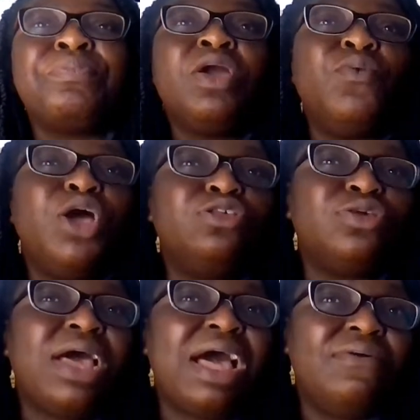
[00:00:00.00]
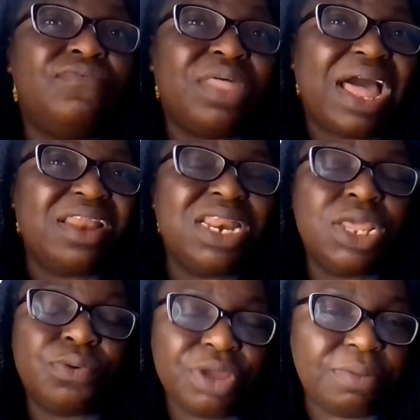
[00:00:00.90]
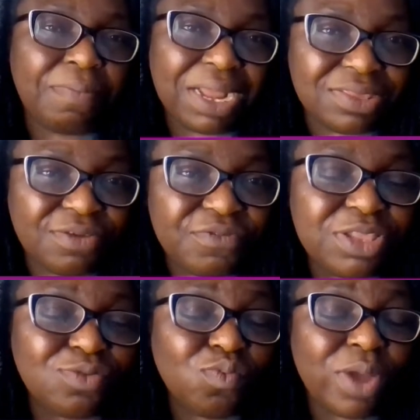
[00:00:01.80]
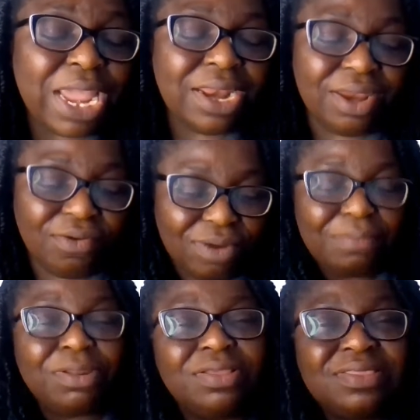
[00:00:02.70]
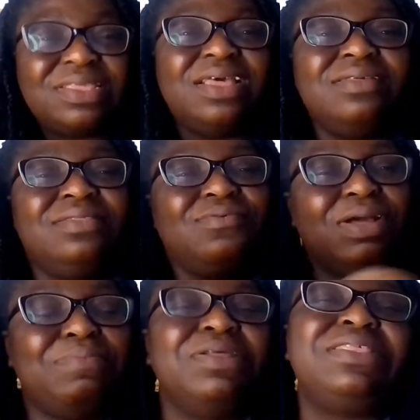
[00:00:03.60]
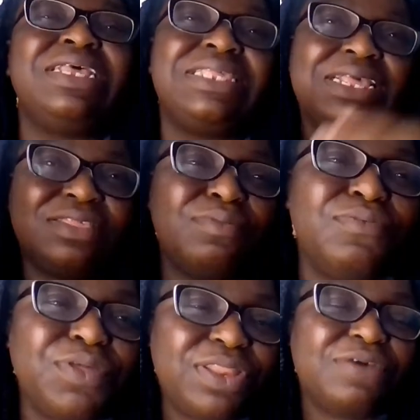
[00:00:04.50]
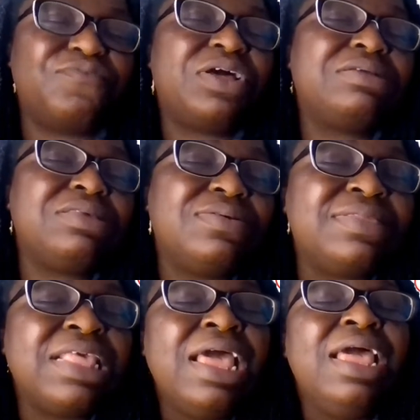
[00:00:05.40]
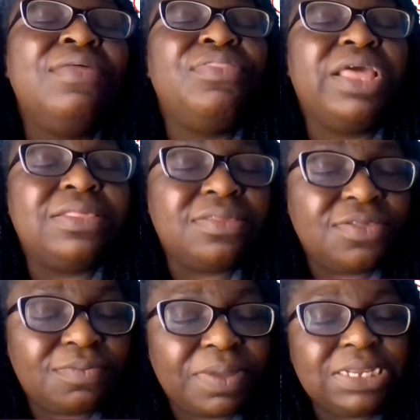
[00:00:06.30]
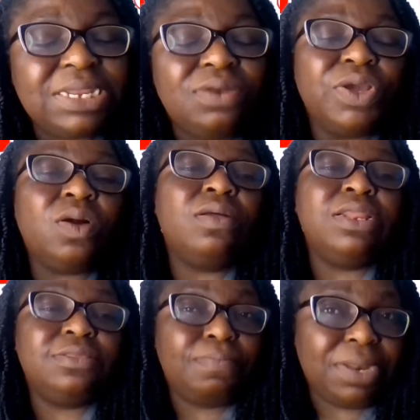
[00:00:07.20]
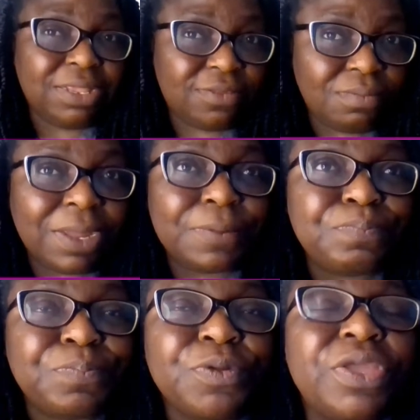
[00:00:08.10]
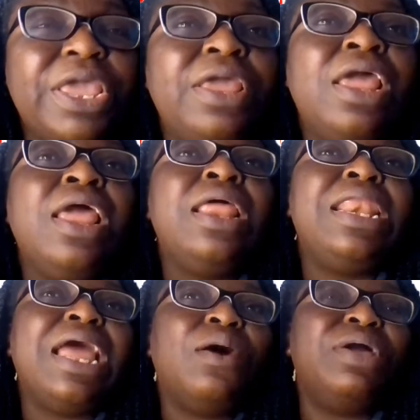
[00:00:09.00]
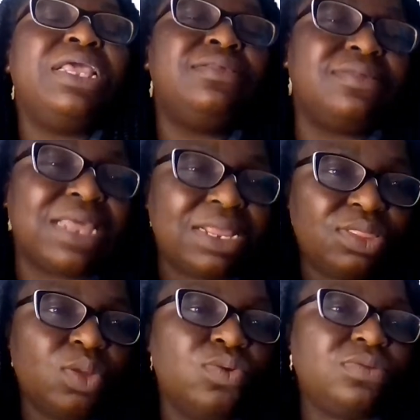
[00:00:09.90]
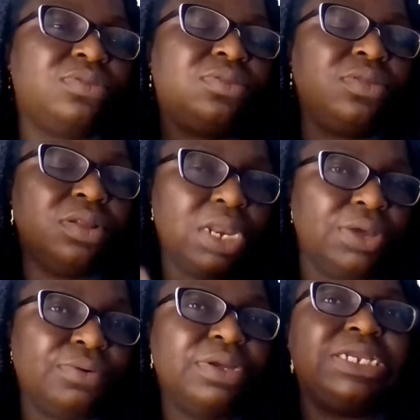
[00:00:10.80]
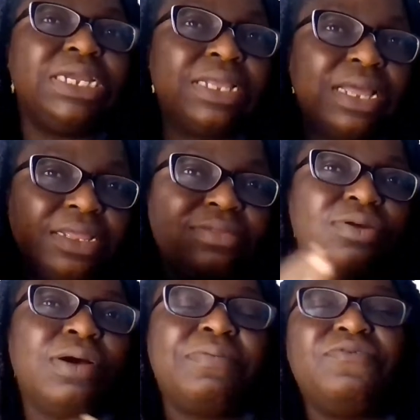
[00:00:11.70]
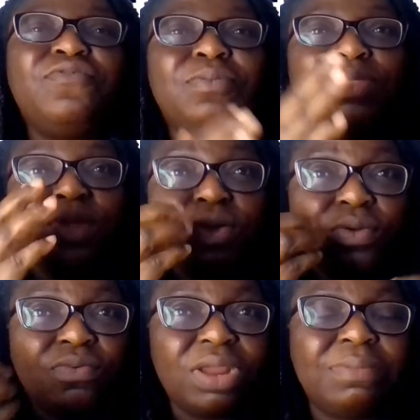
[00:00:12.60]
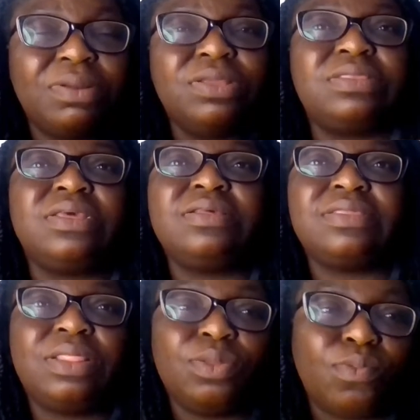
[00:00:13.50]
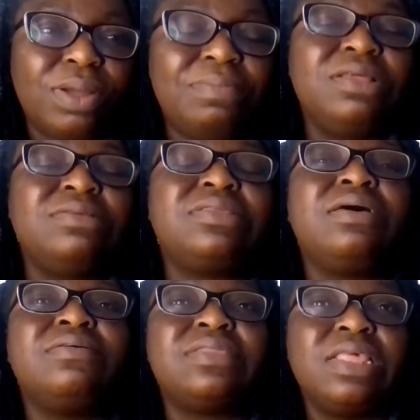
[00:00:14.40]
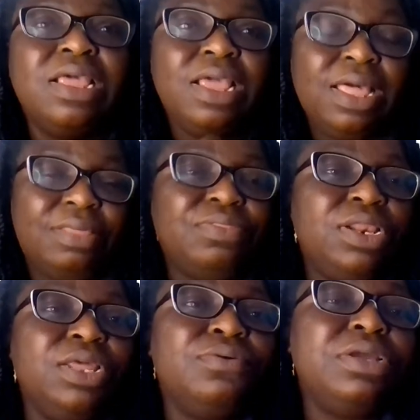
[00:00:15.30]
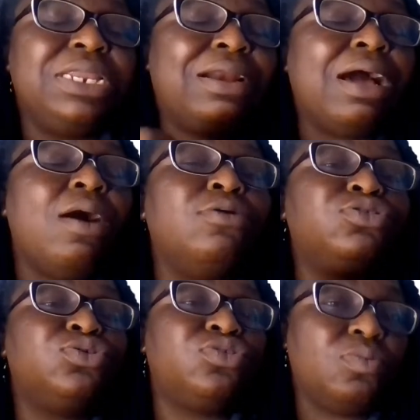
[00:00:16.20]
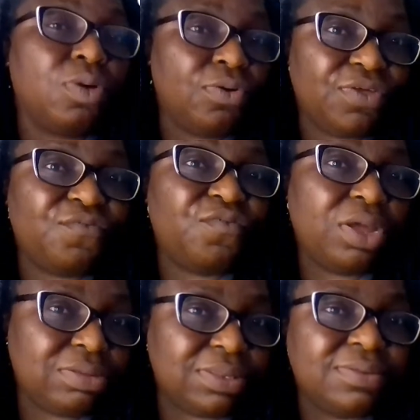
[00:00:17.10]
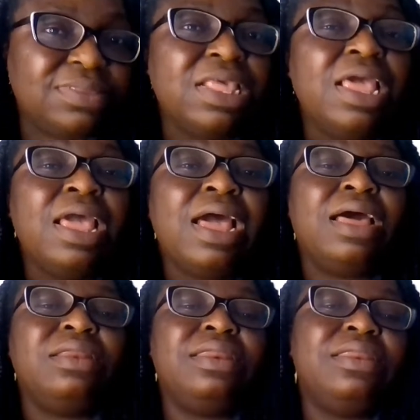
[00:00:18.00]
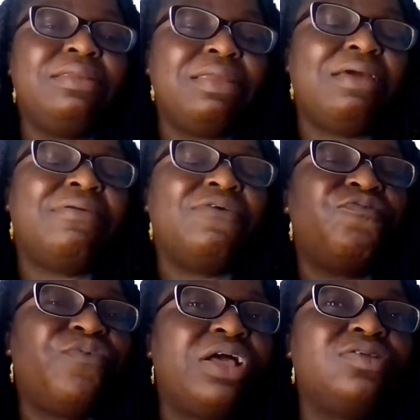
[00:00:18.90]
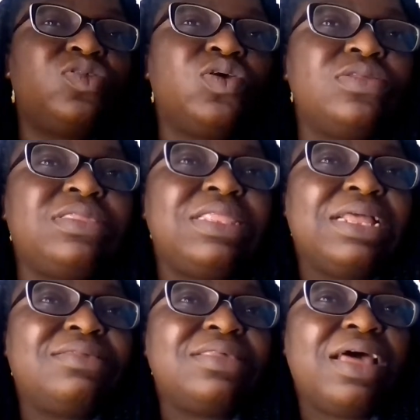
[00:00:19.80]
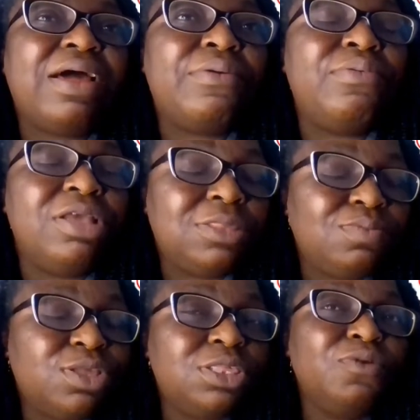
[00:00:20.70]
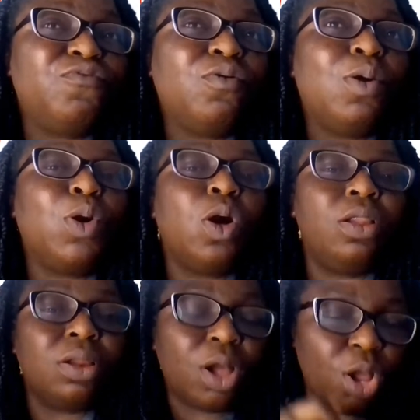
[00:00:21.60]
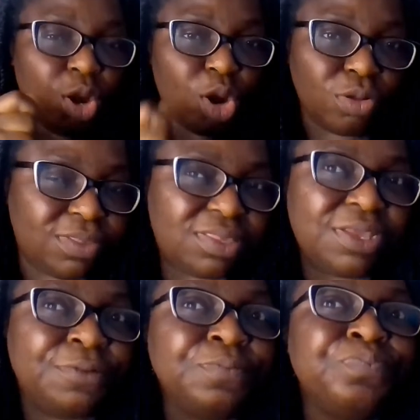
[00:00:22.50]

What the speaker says: We also have that liquid part of it where the red blood cells, the white blood cells, and some of the other factors, they are suspended. We call it plasma. Okay. Now, inside those liquid, so apart from the red blood cells and the white blood cells and the liquid, there are also some other factors. And there are factors that are responsible for what we call clotting.